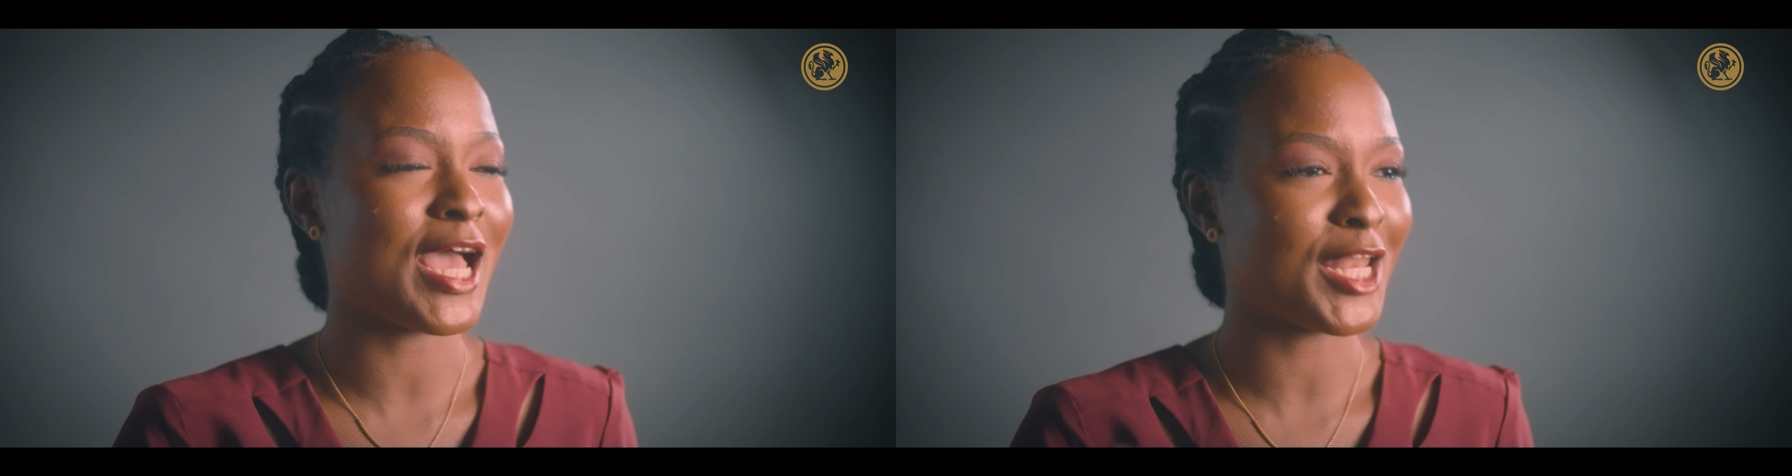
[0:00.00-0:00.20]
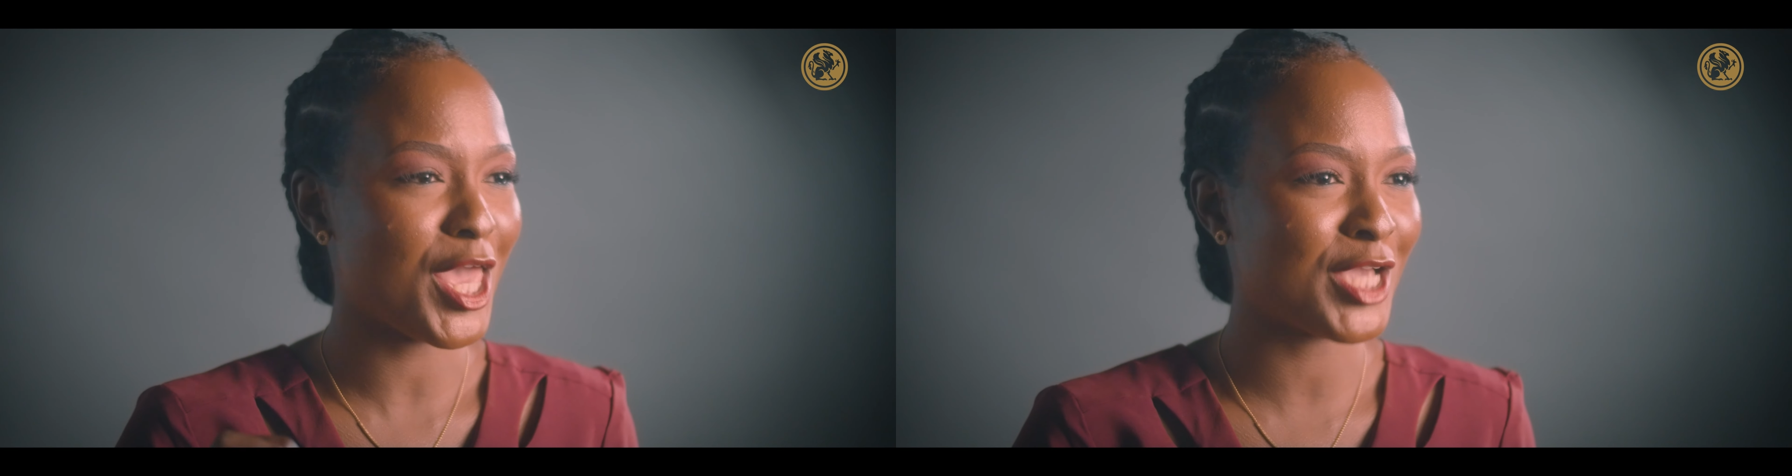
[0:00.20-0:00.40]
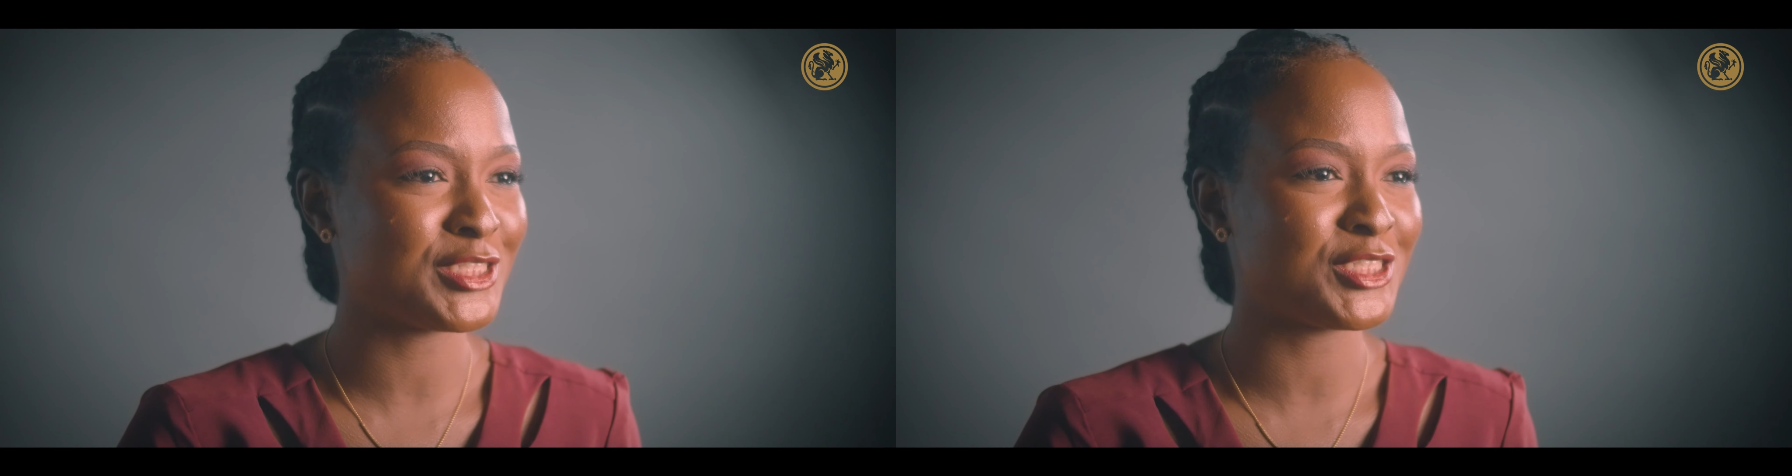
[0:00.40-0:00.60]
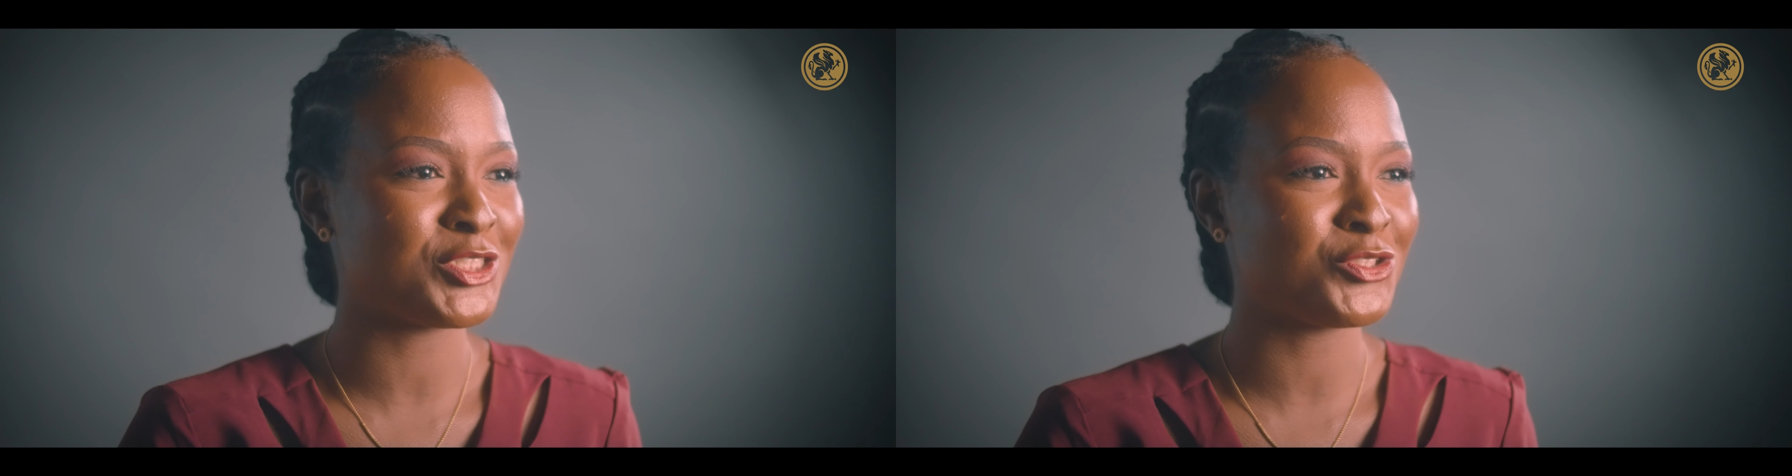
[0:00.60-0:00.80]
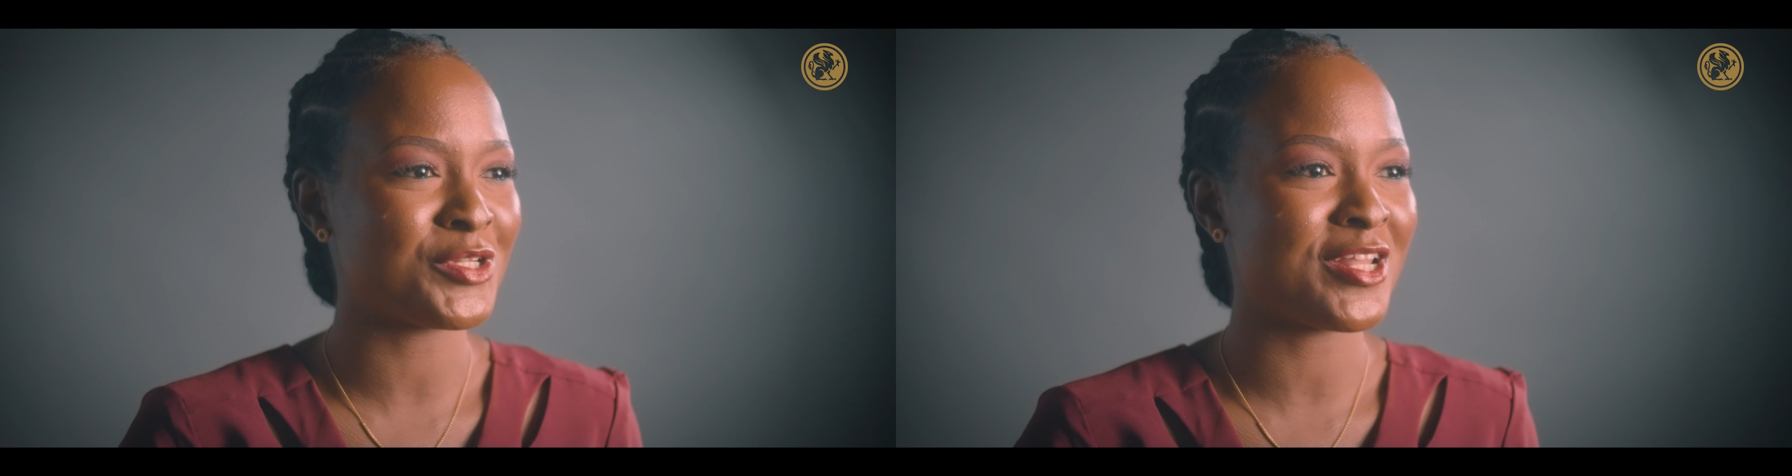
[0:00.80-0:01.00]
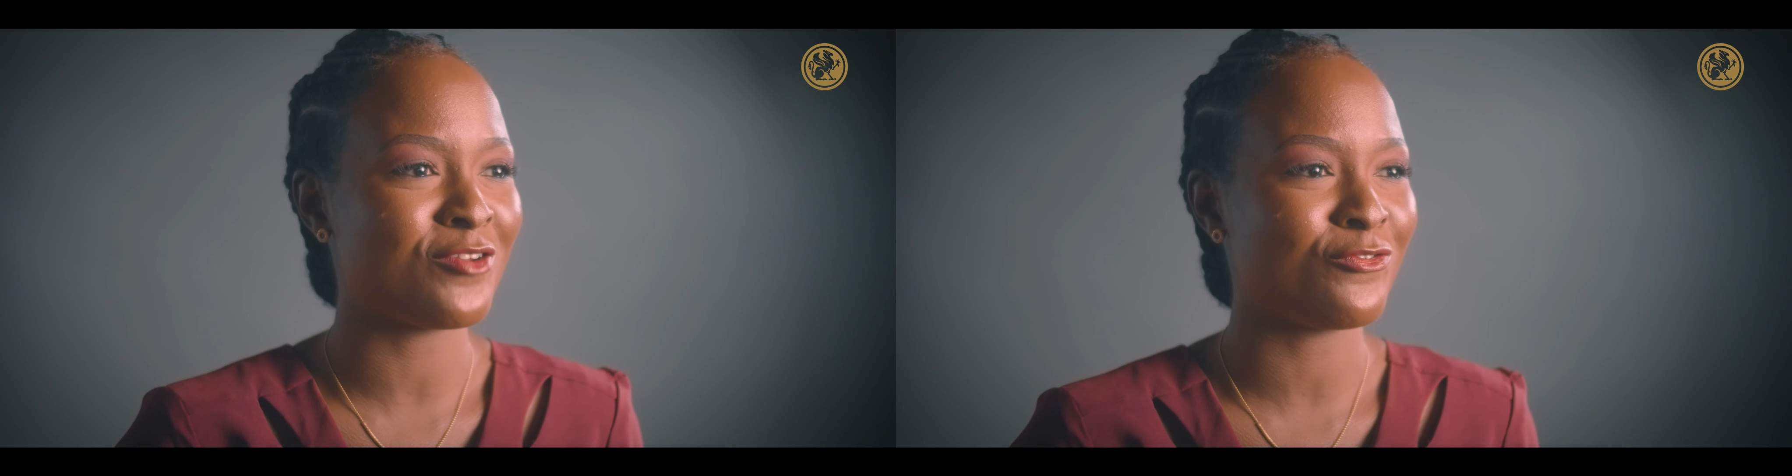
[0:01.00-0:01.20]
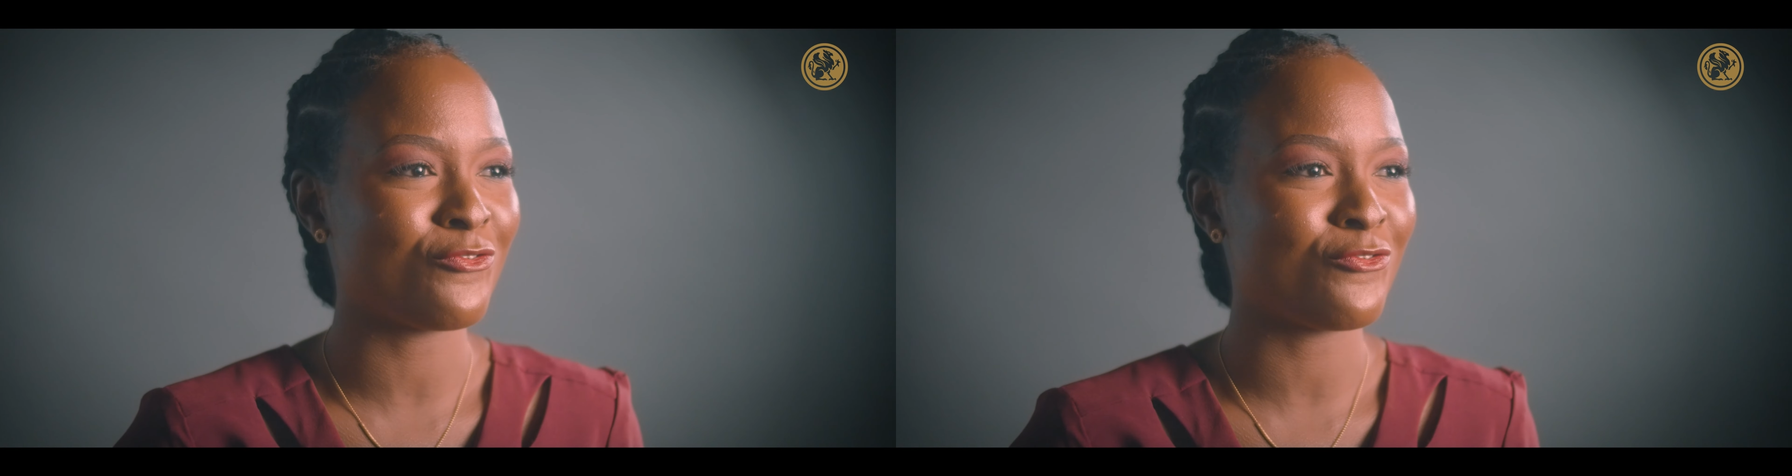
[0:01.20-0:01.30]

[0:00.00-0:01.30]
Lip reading: an exchange-traded